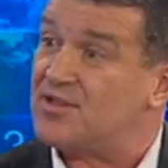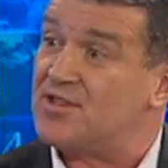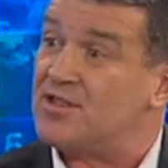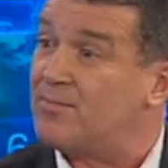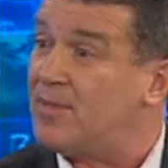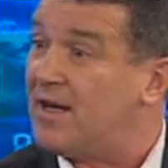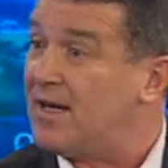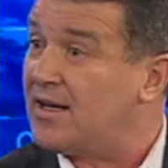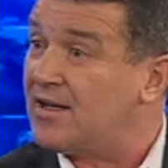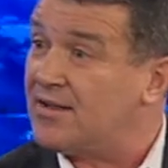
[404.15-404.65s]
is
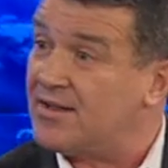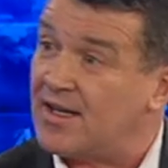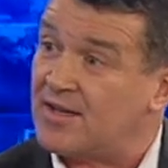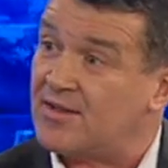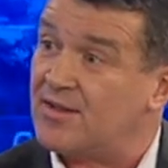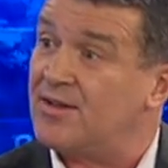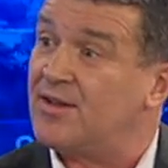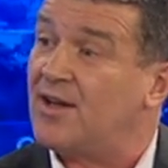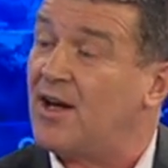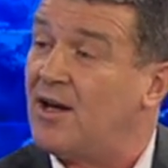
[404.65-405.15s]
being
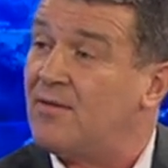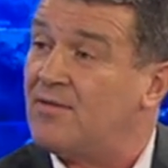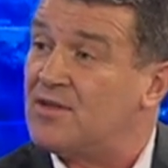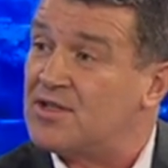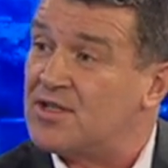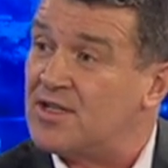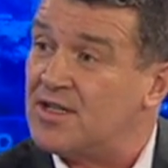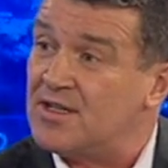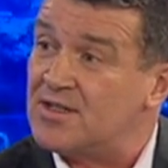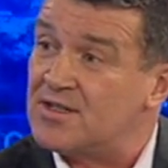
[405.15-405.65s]
conducted
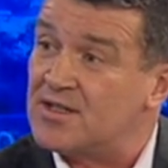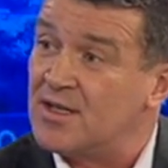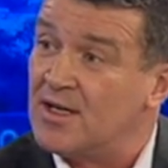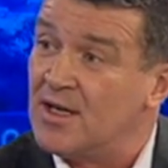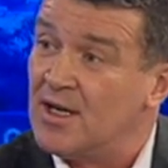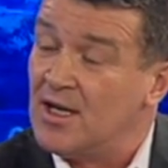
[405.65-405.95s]
overseas.